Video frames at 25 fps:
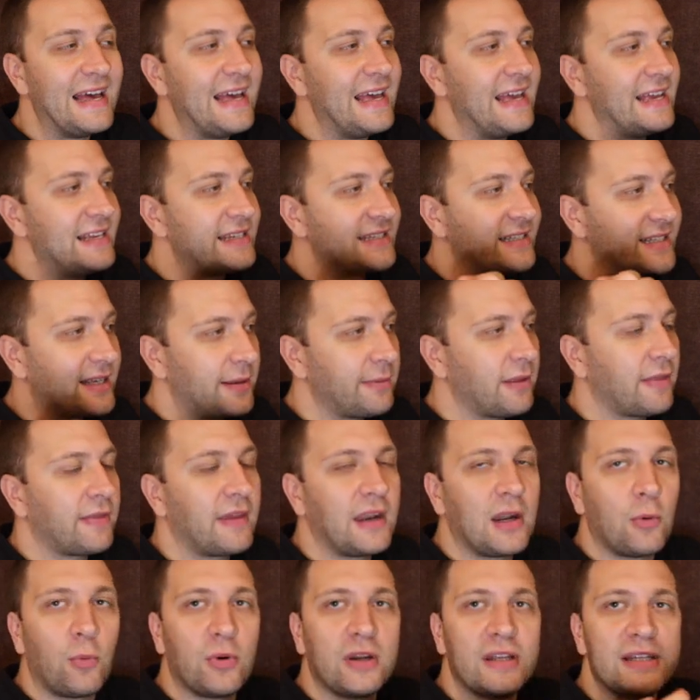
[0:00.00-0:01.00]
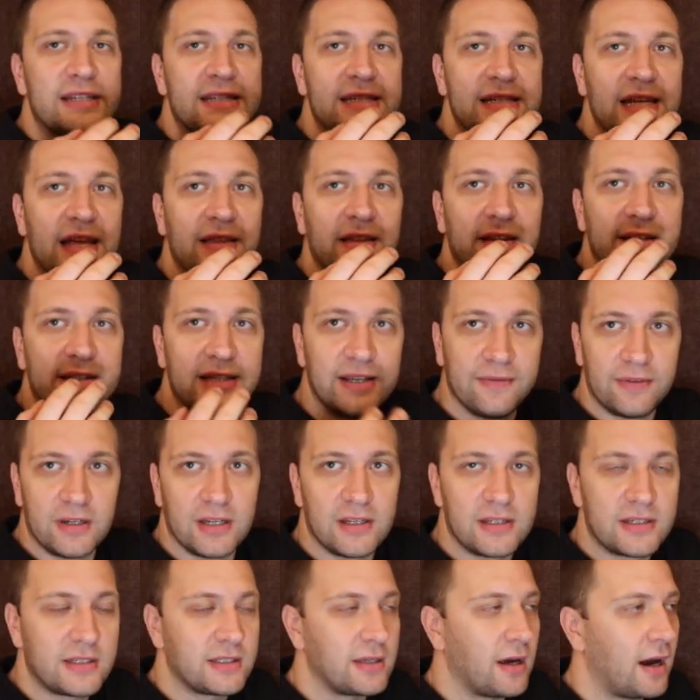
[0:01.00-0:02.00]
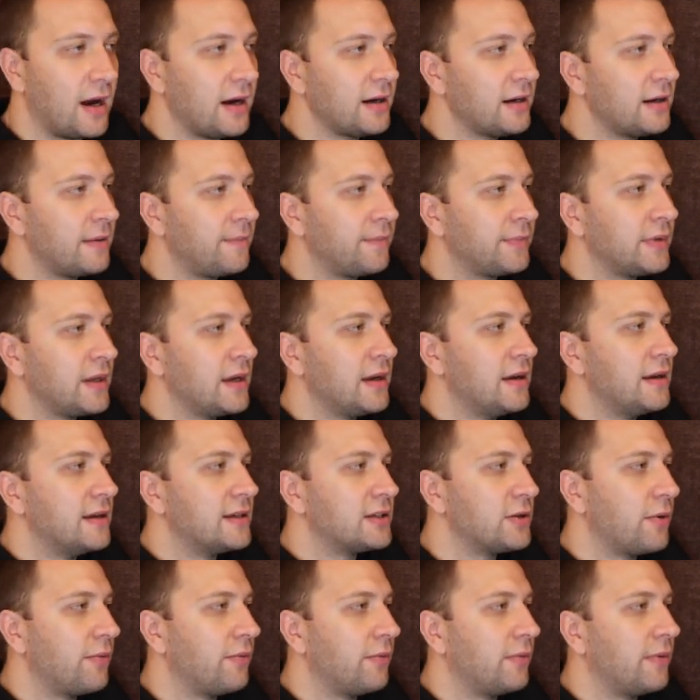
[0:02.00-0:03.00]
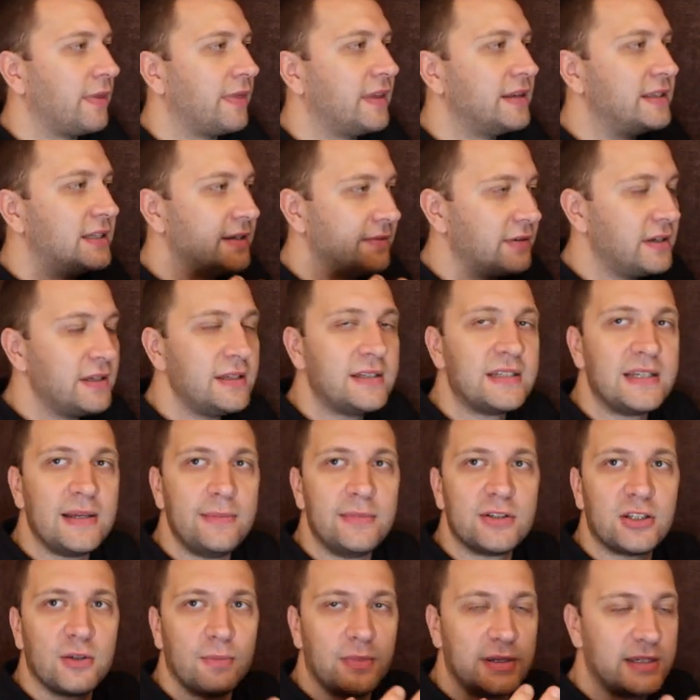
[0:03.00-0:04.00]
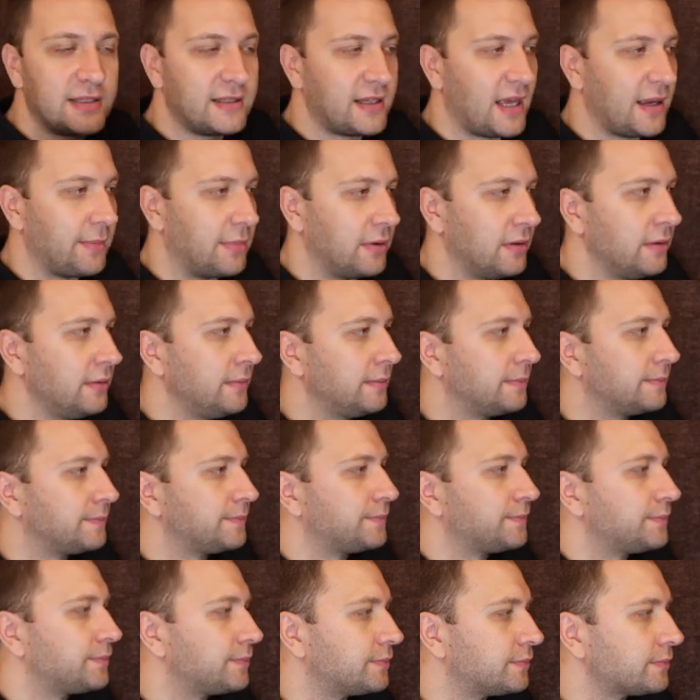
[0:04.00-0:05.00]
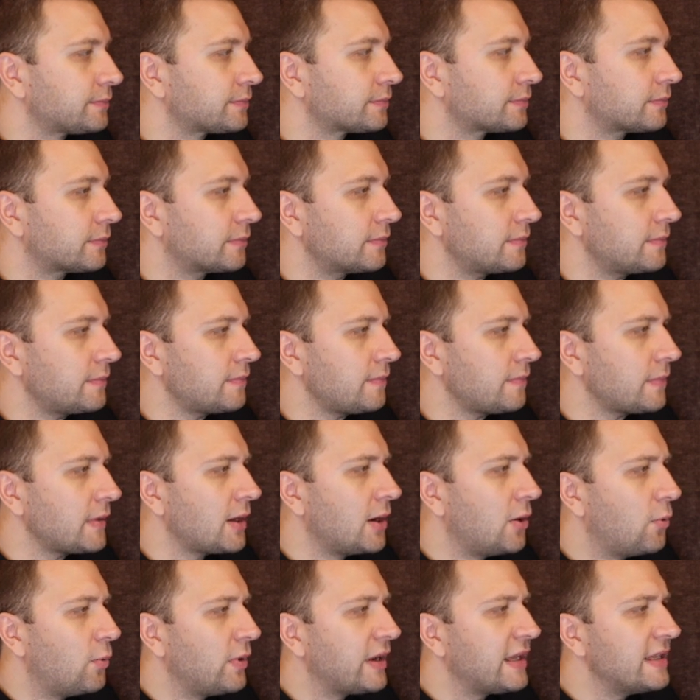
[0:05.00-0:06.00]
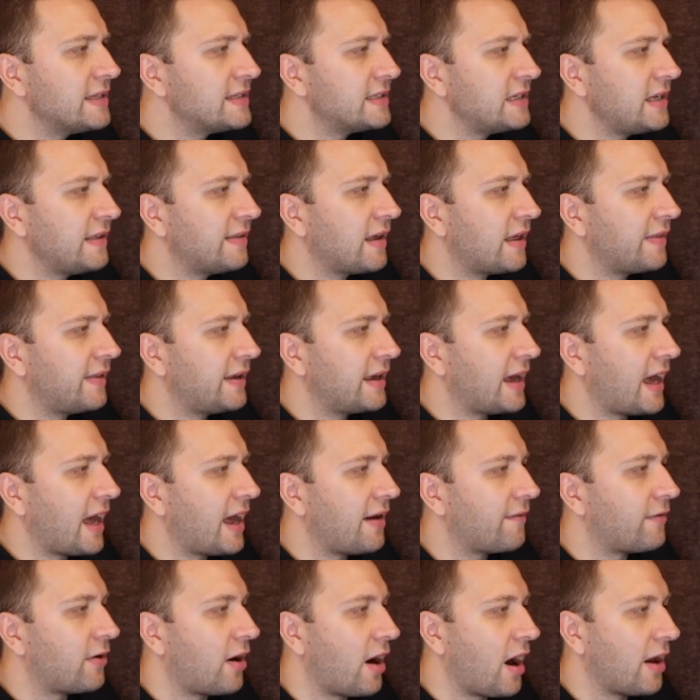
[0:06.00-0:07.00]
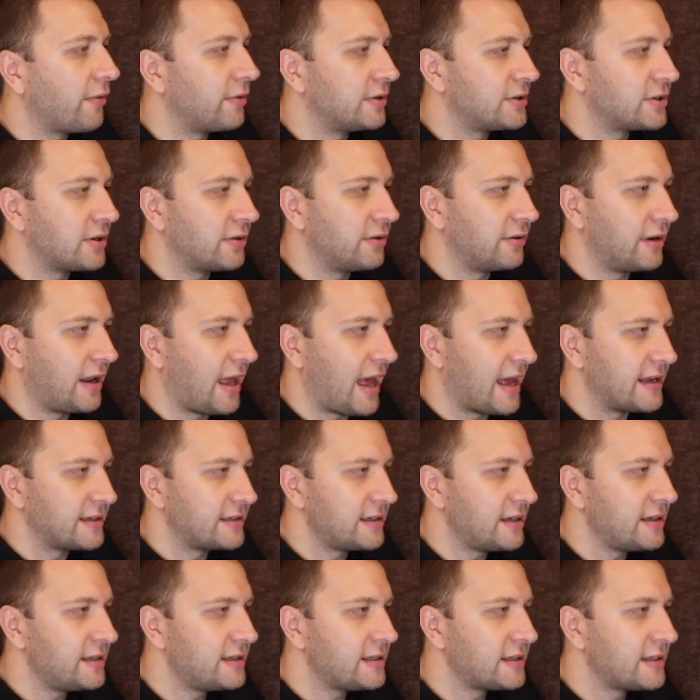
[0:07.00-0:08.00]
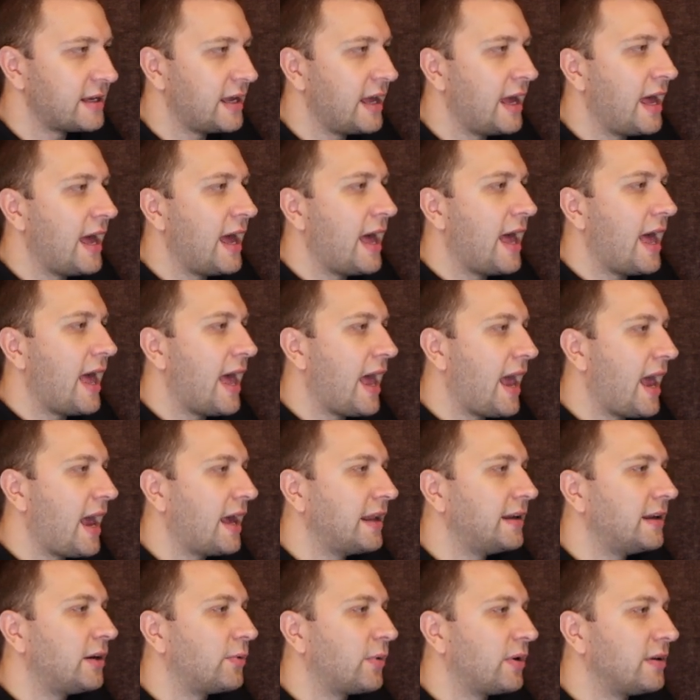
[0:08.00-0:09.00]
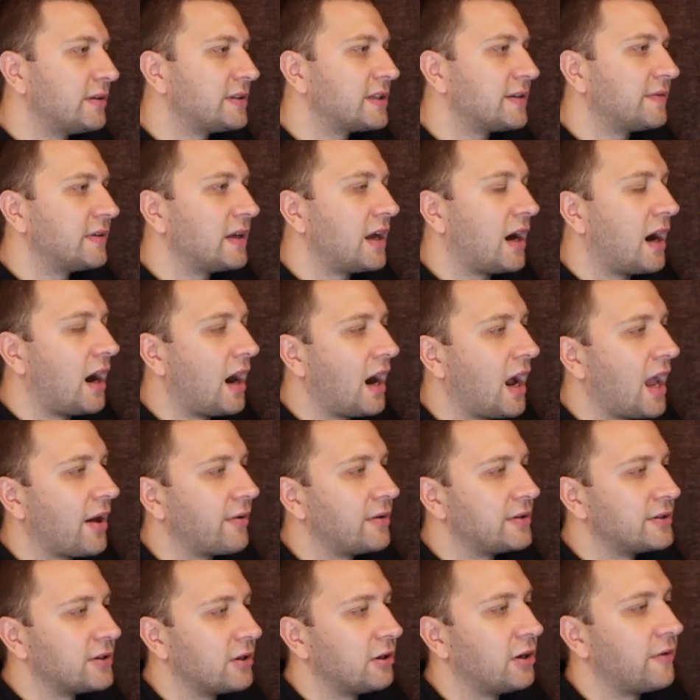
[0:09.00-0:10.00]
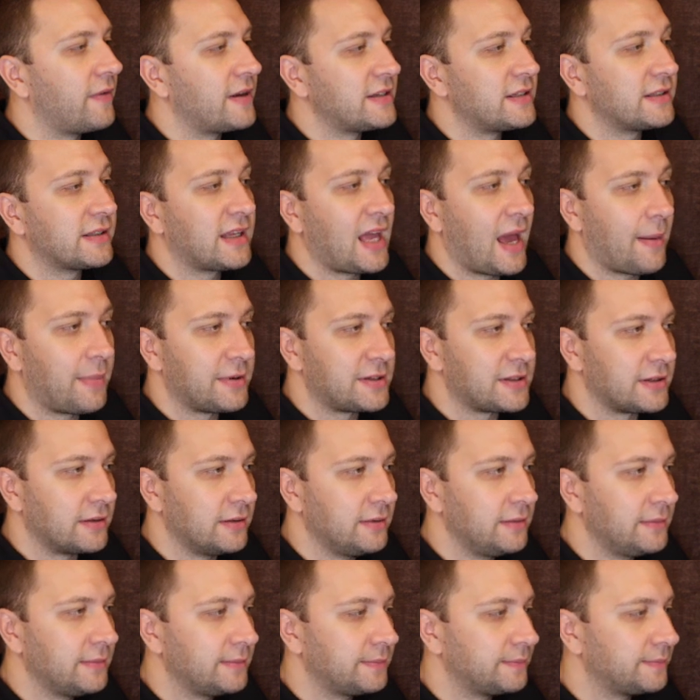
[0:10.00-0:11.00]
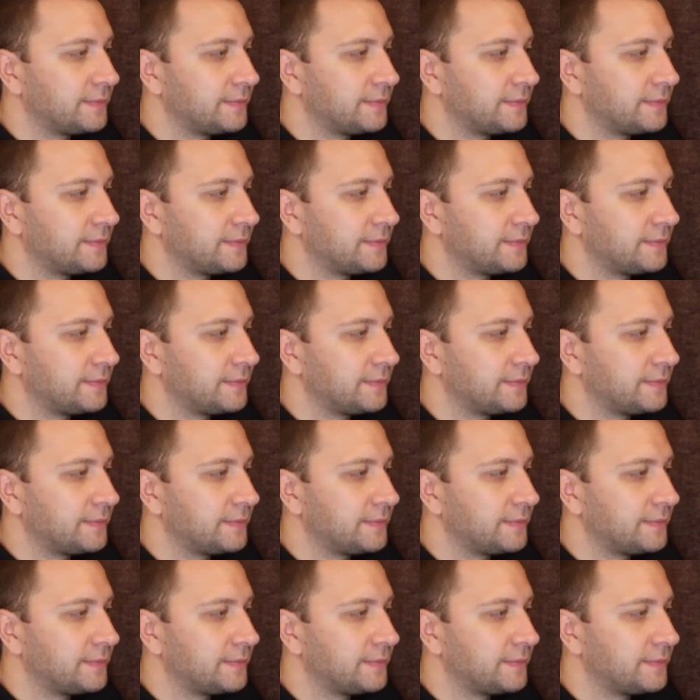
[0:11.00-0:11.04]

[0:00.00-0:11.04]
is something that I want to see in a dividend stock. So the dividend seems to be stable. We can see that they have high return on assets and relatively high return on invested capital.